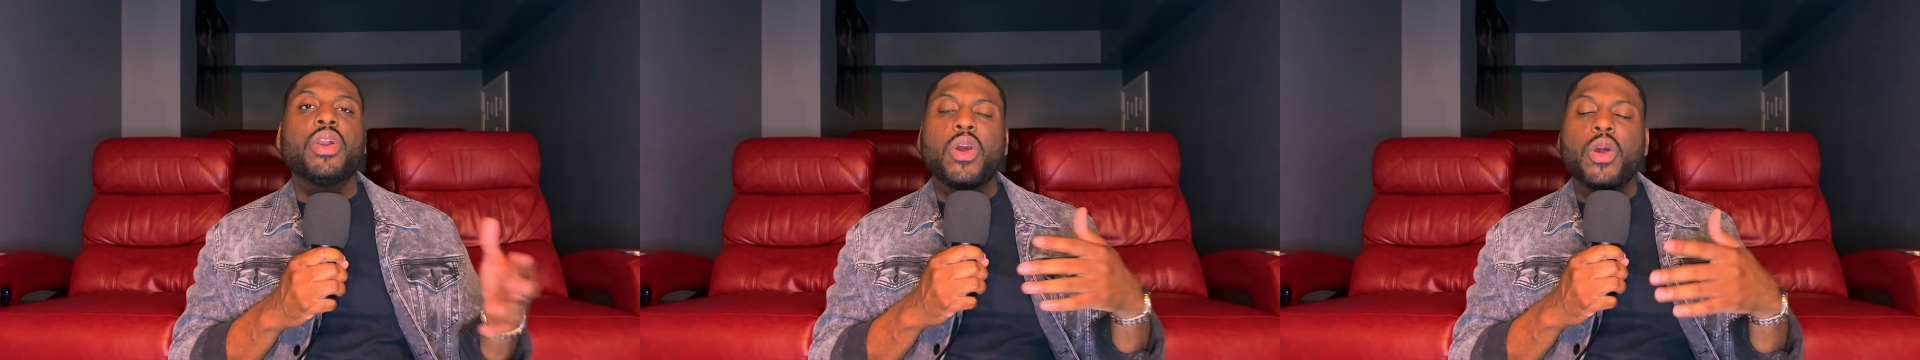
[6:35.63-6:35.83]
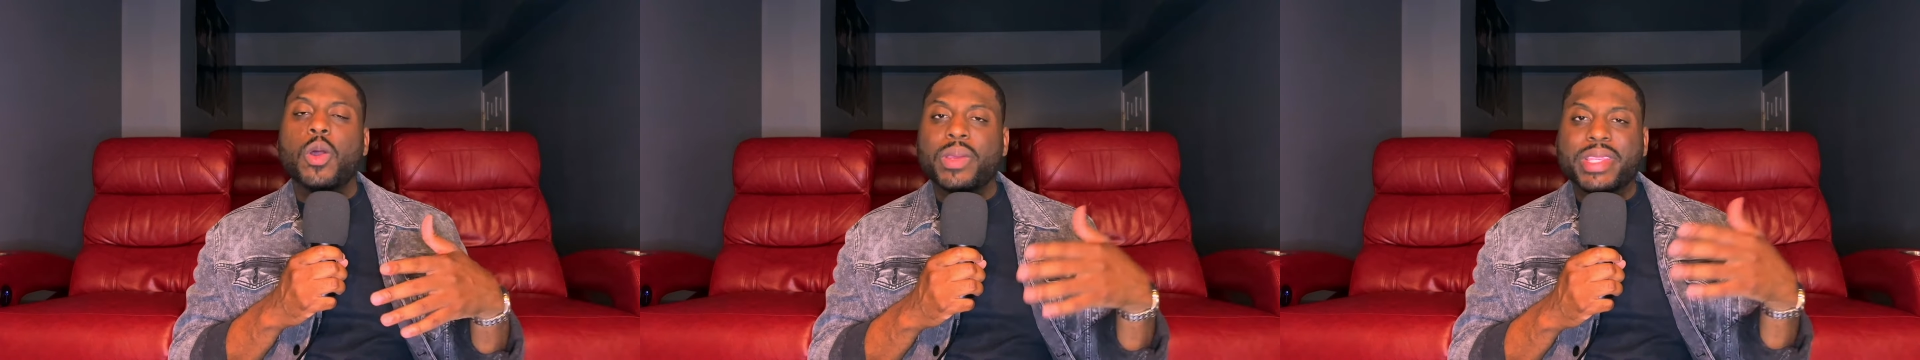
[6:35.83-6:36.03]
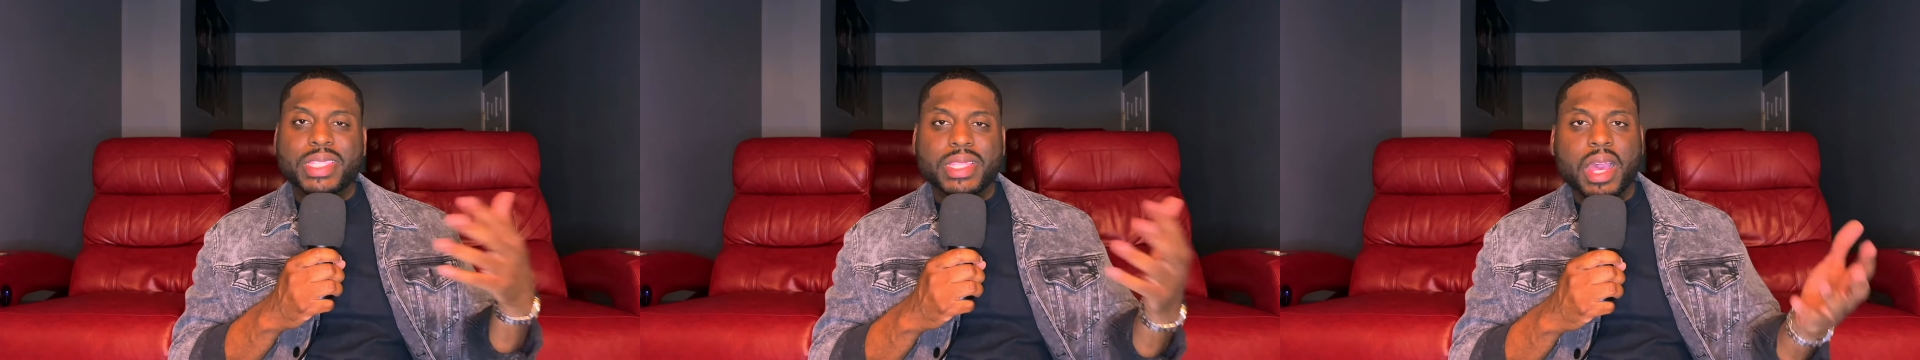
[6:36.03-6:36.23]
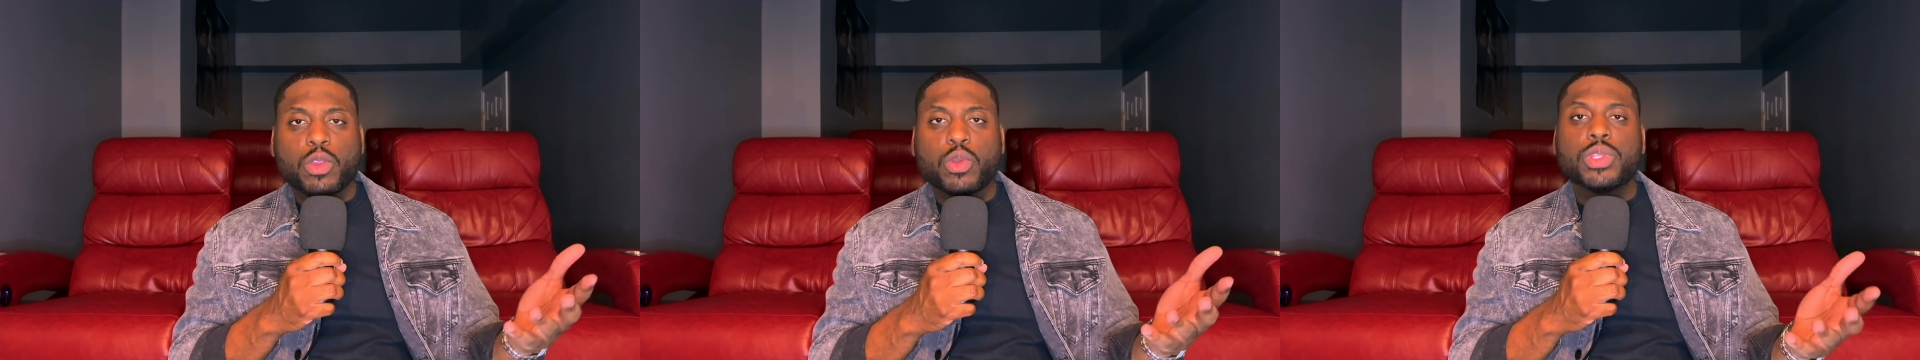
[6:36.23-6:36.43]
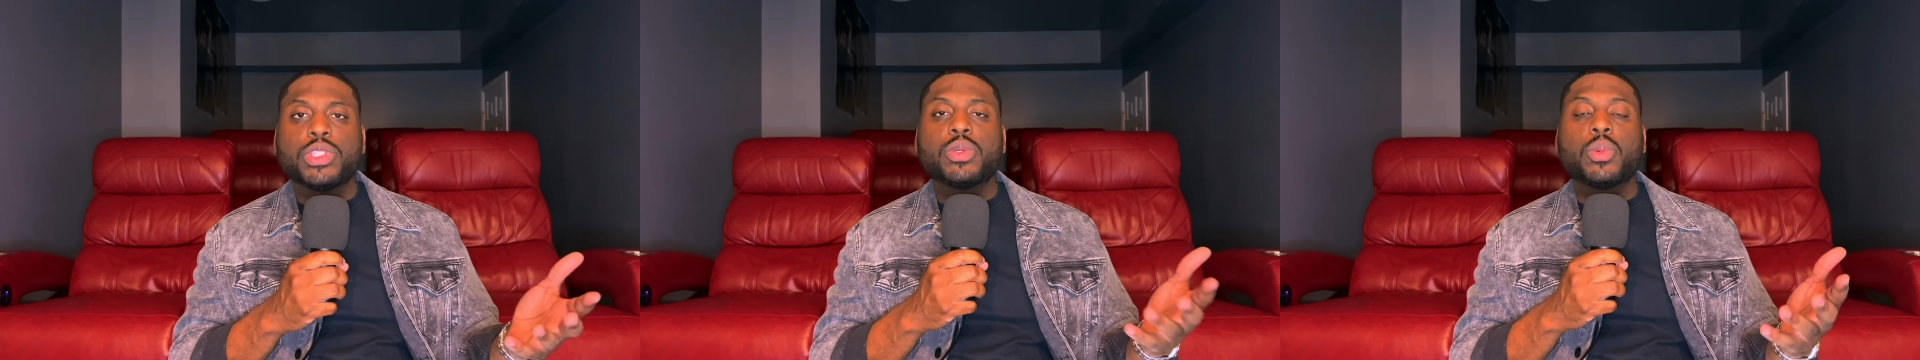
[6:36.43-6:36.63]
Oh, it's not
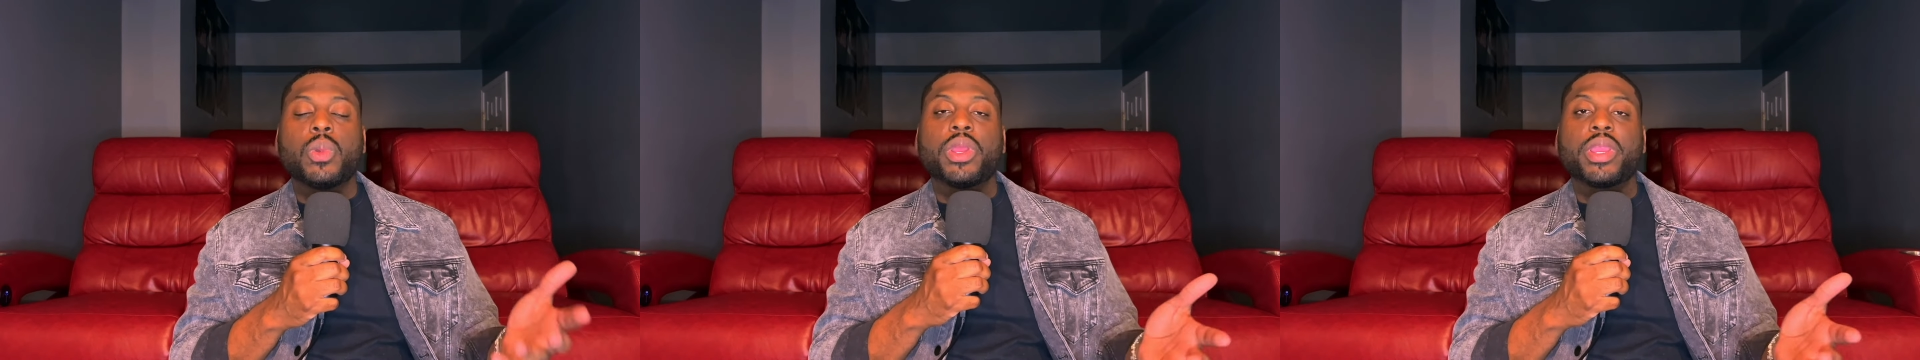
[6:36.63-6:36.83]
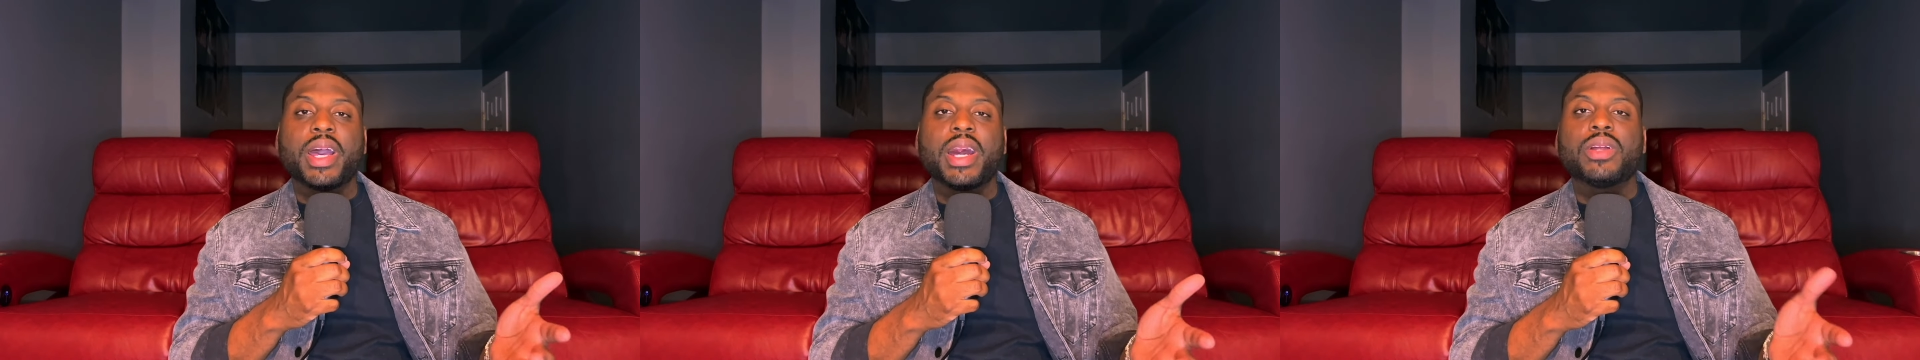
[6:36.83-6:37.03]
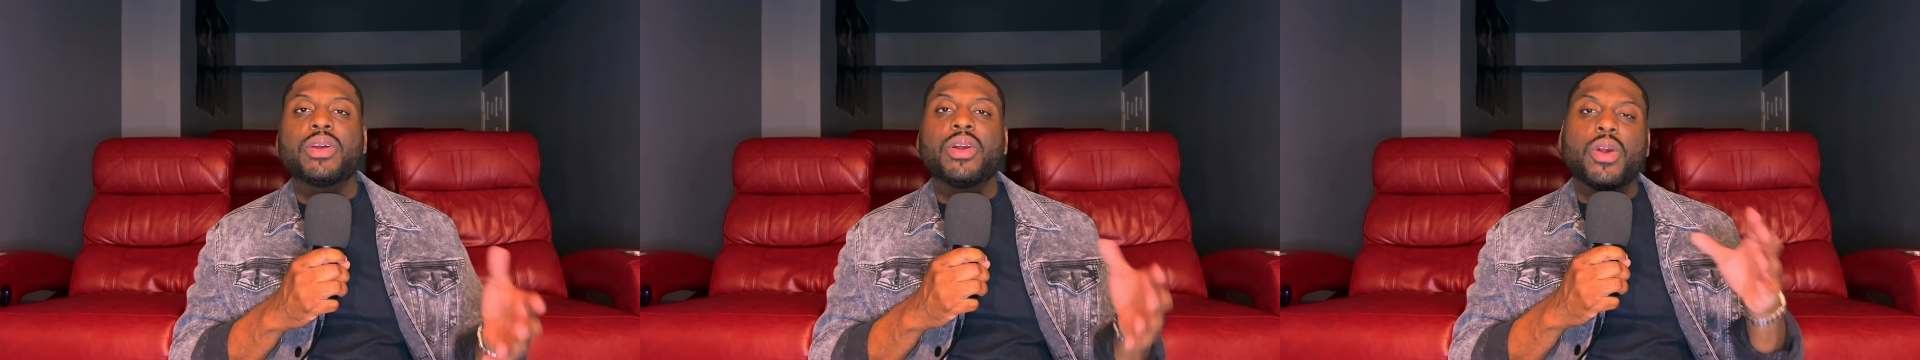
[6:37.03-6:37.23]
going to work out.